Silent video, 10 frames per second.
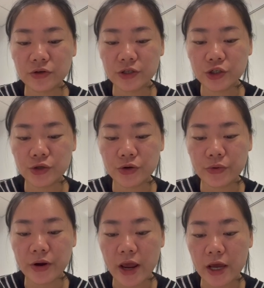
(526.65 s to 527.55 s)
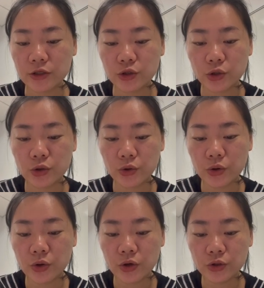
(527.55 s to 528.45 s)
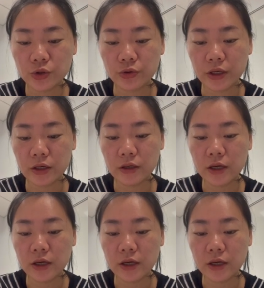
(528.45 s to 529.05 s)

dictionary and treat